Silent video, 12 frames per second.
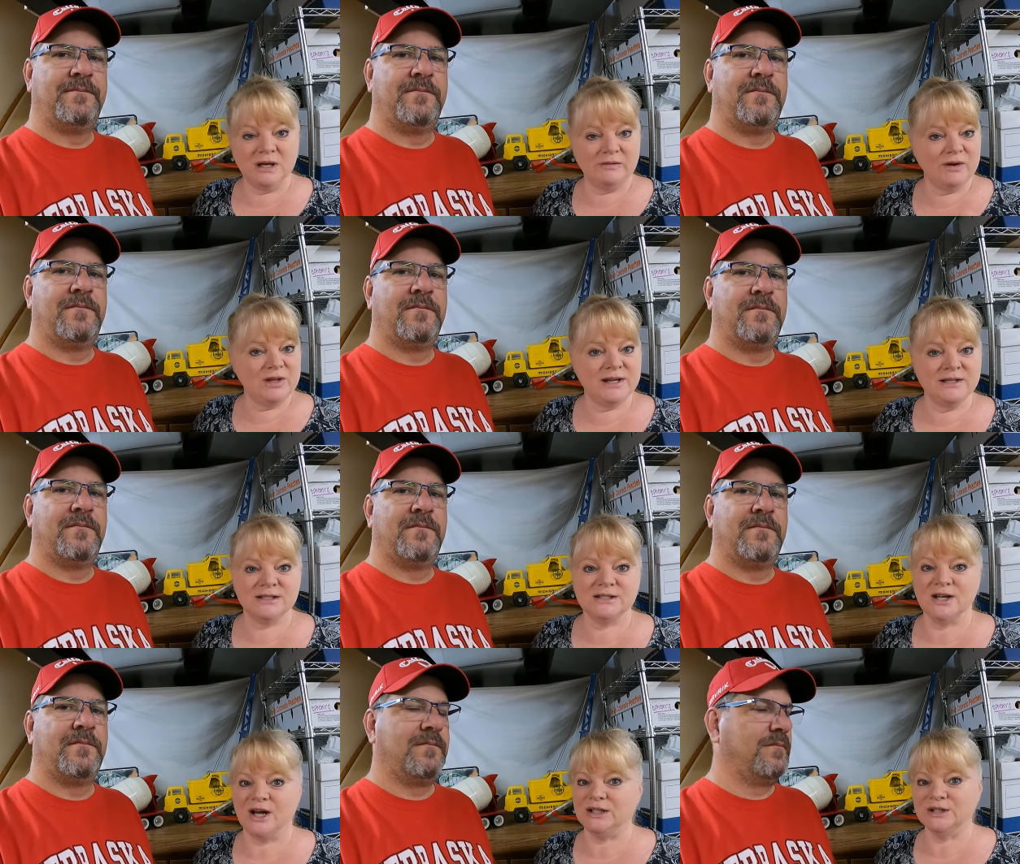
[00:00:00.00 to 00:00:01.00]
Speaker 1: everything's a
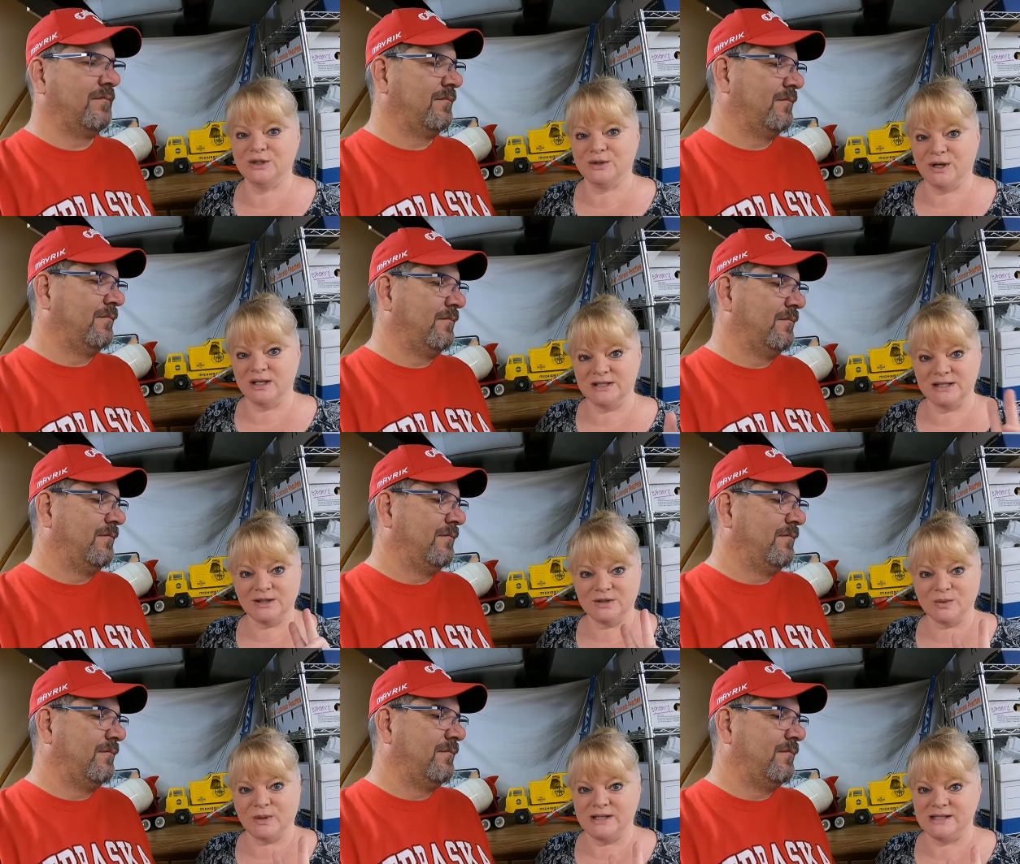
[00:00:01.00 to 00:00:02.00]
dollar garage sale
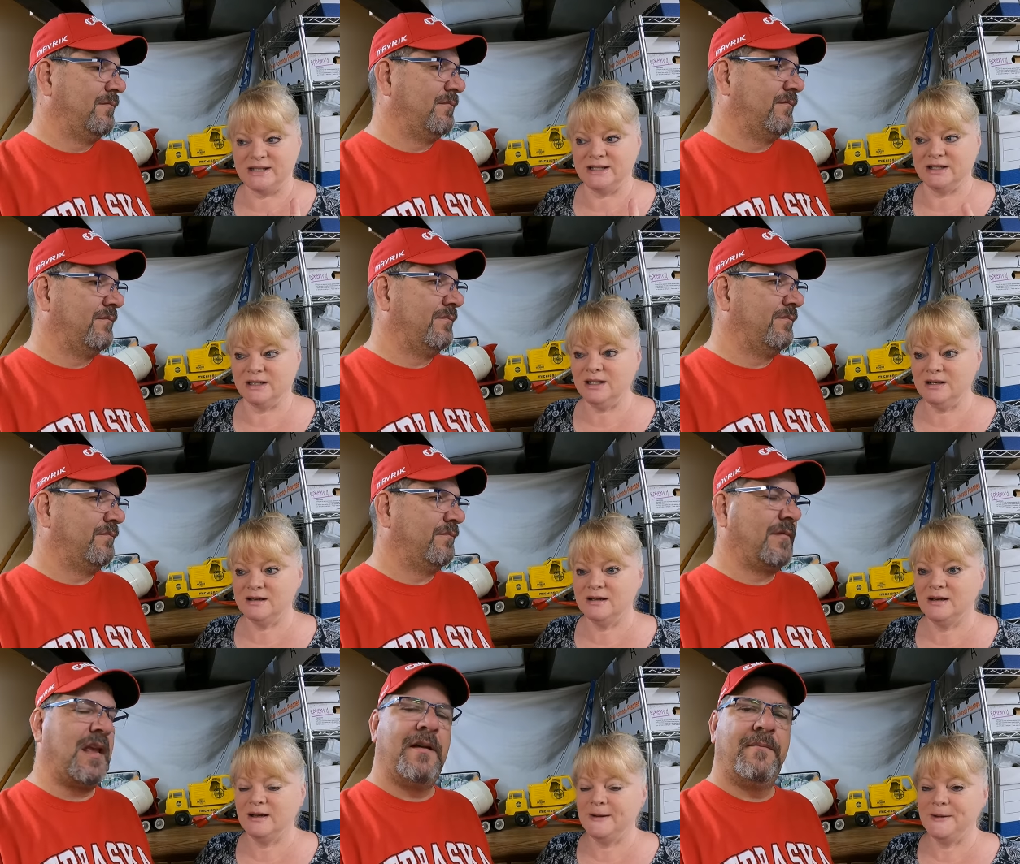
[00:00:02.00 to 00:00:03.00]
twice a year.
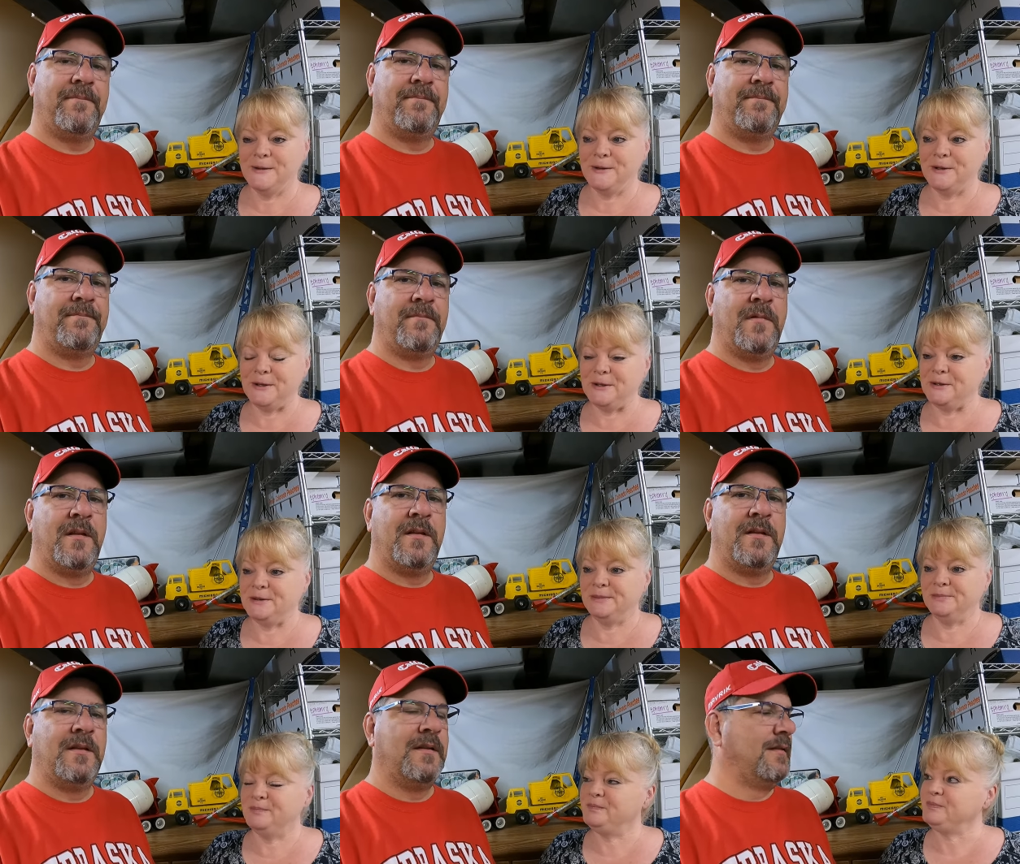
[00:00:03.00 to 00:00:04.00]
Yeah.
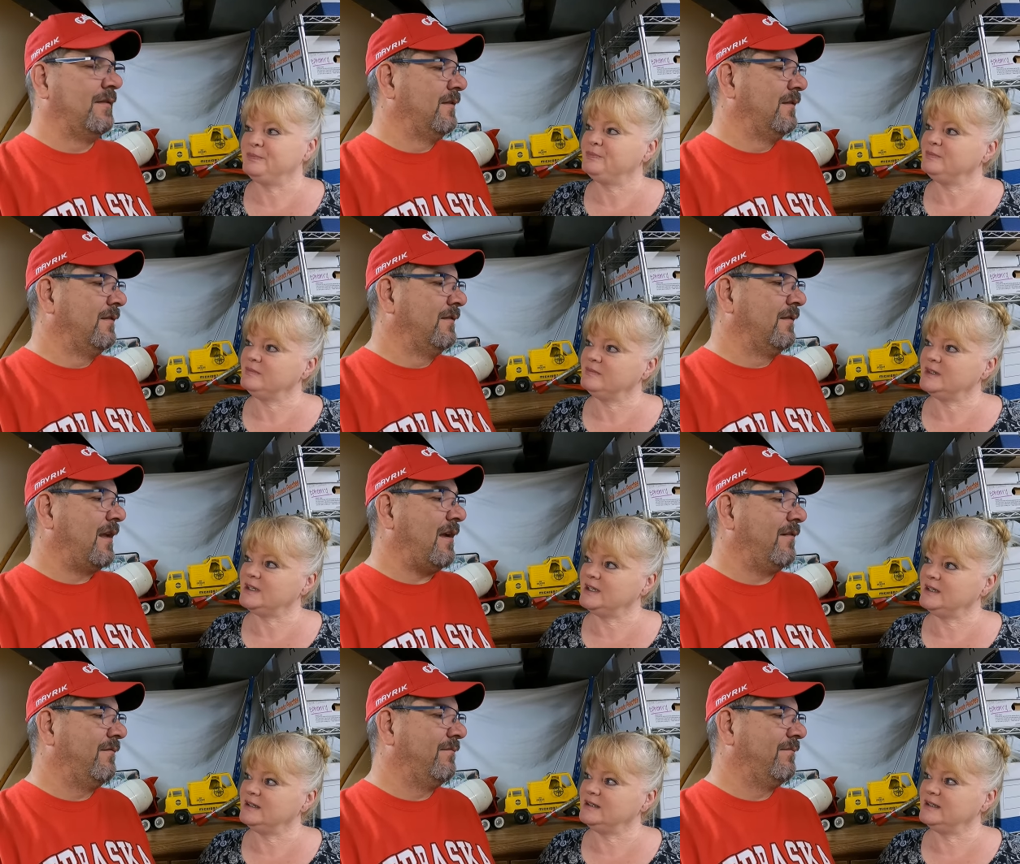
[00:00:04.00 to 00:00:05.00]
Um did yeah.
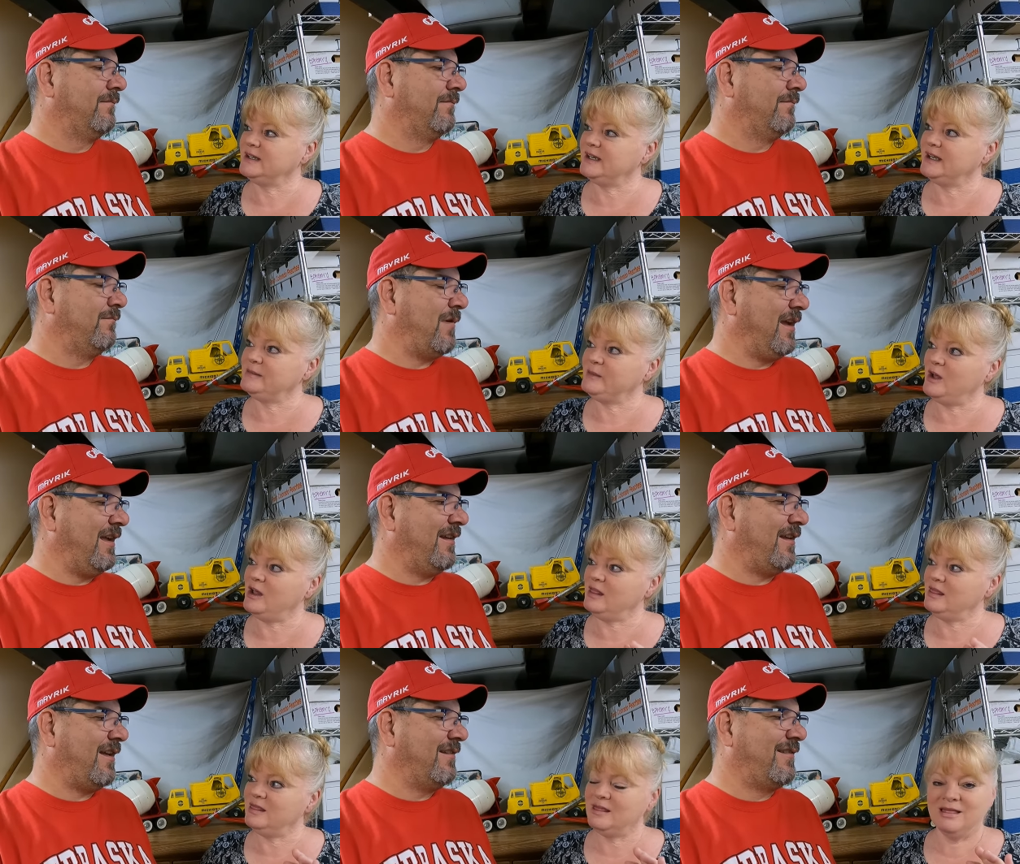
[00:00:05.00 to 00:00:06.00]
Speaker 2: I, did I get them
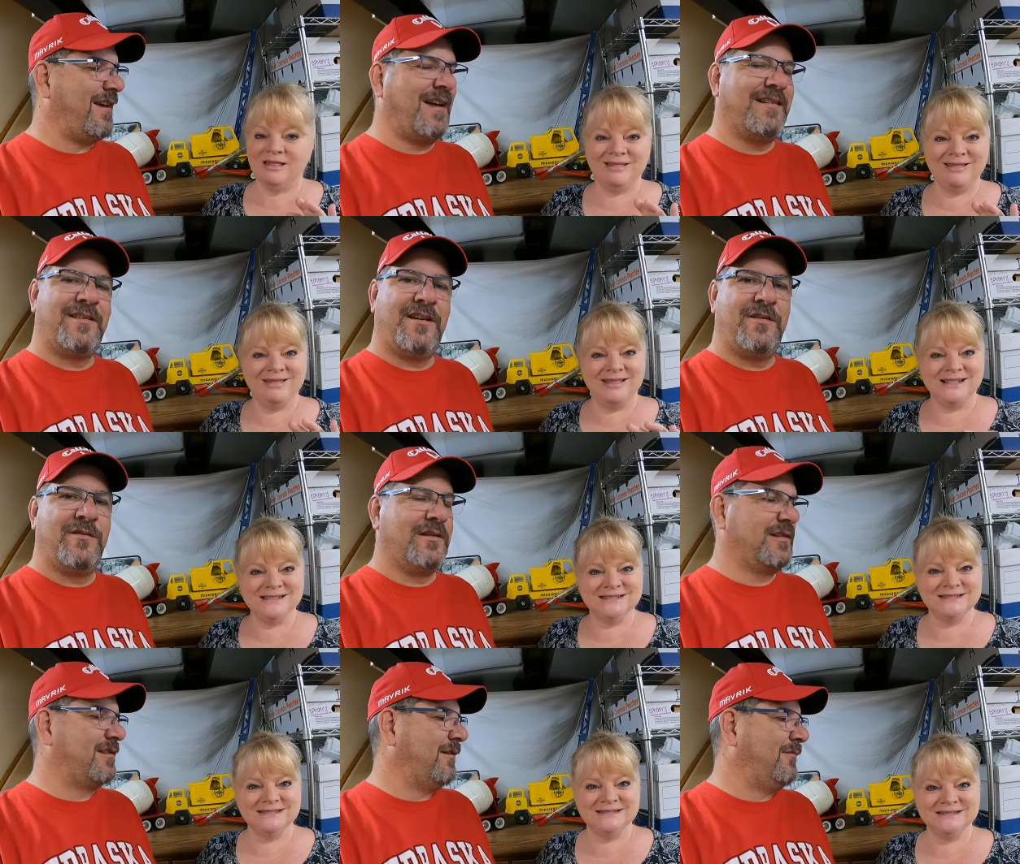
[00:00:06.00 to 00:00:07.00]
Man, all? I I thought you were
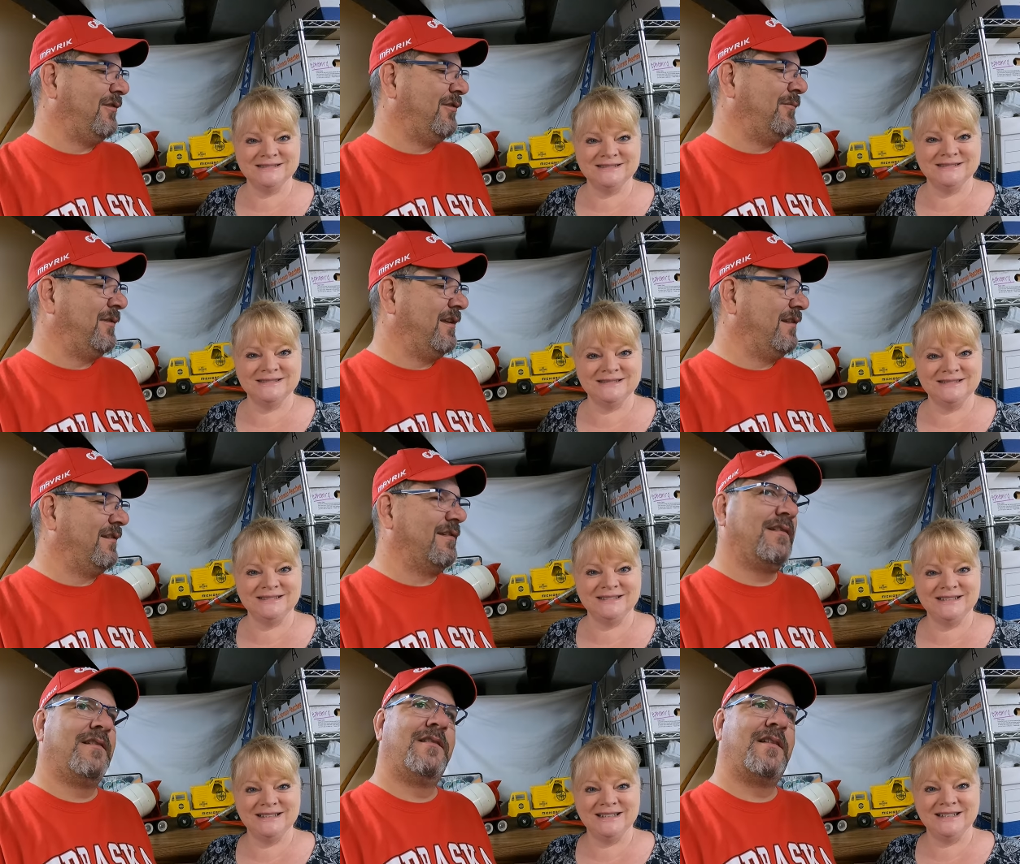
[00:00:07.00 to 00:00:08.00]
gonna stumble a little bit,
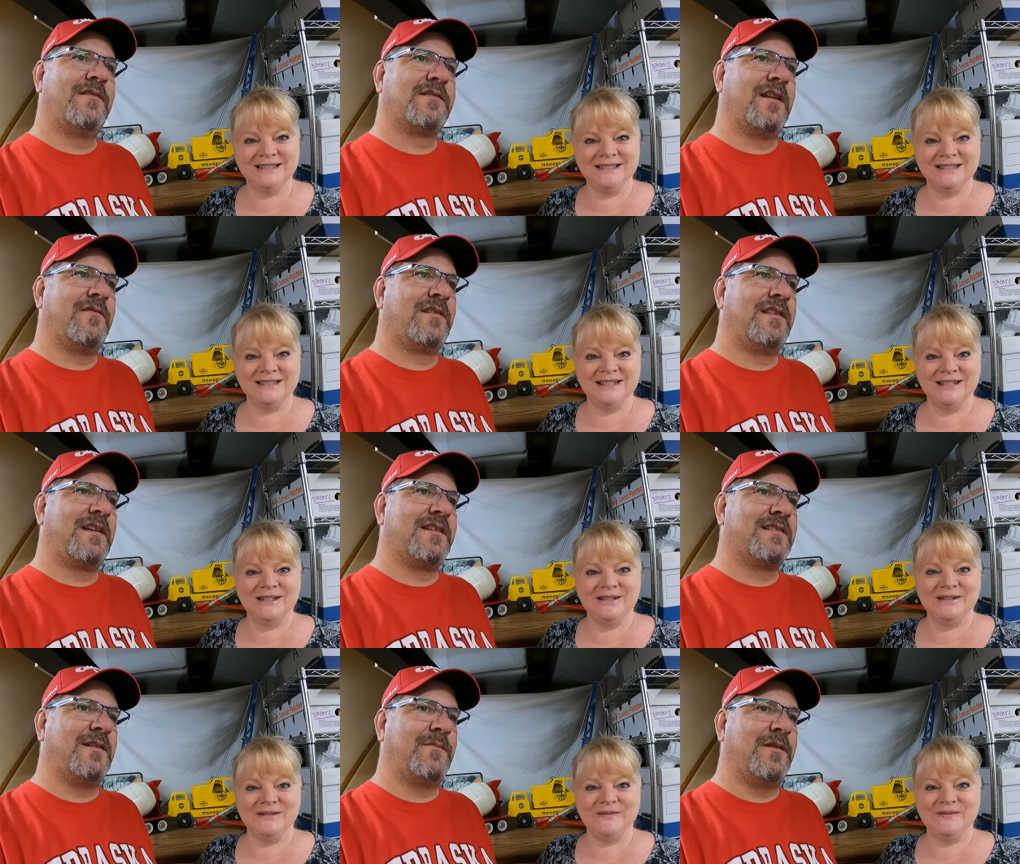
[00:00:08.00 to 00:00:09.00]
and I was gonna have to think
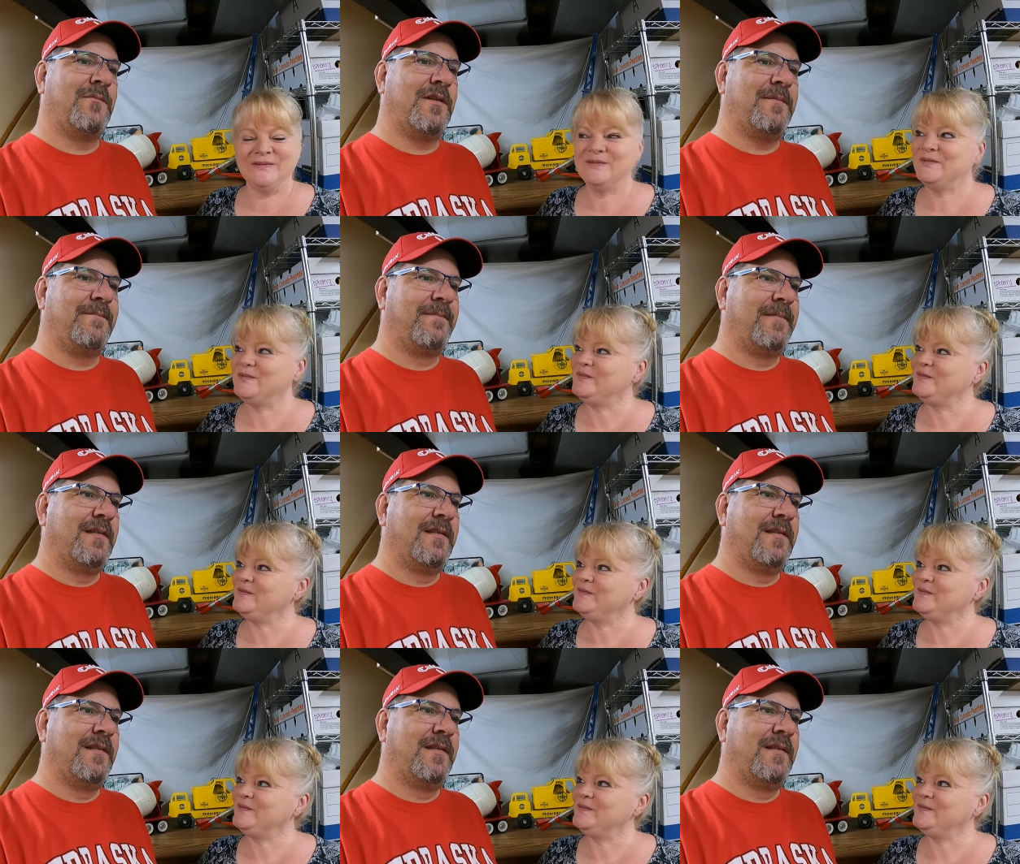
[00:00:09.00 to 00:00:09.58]
of something, but